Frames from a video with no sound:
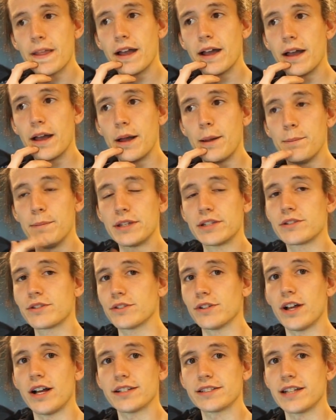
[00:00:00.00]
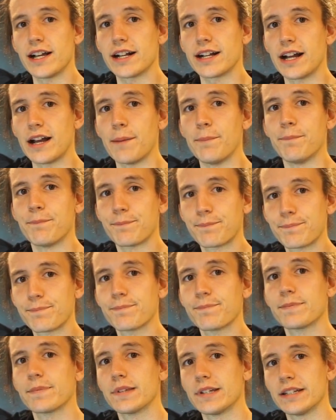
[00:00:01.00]
uh, MrLost.com.
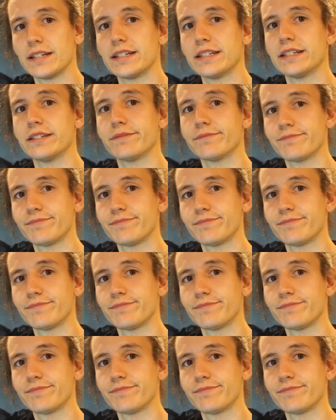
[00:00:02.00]
Sweet. Yeah.